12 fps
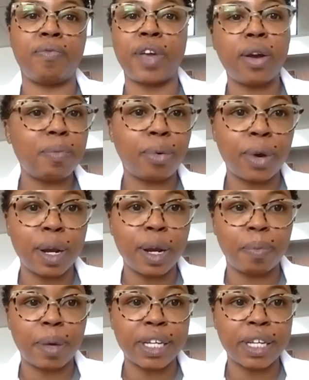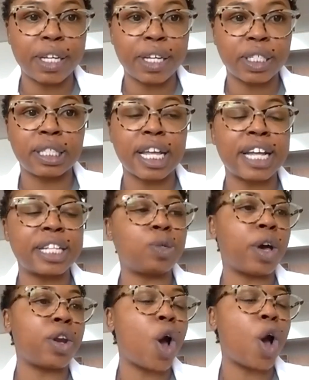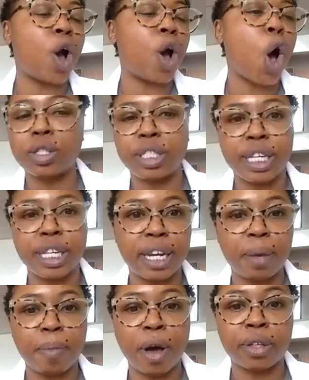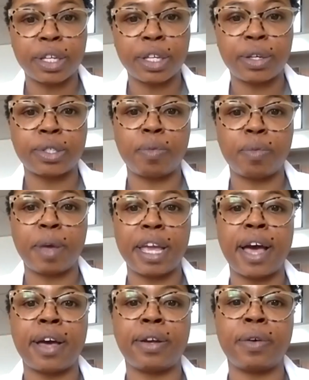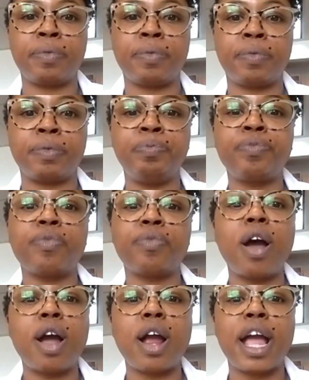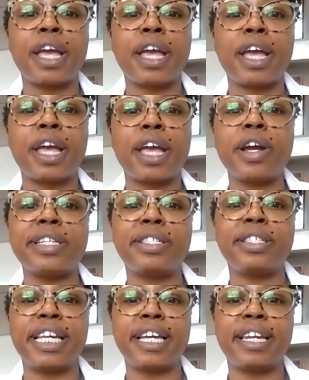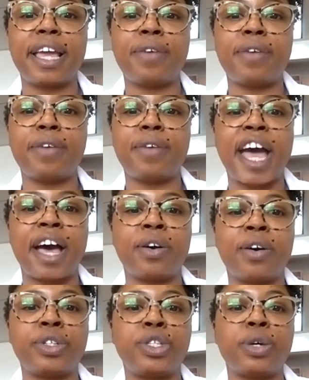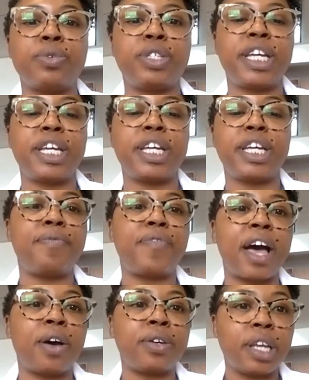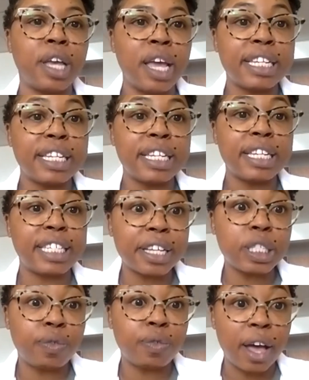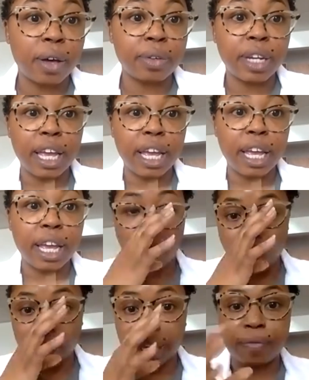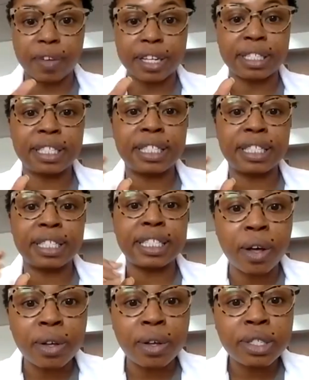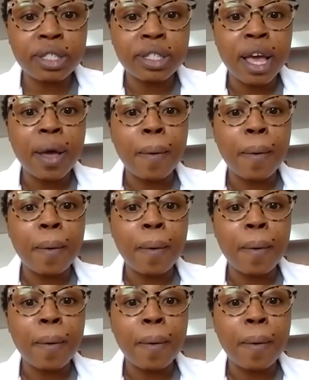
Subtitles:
very important bases. That's what all DNA molecules are made out of. All right, where is DNA found? So DNA is found in all living cells,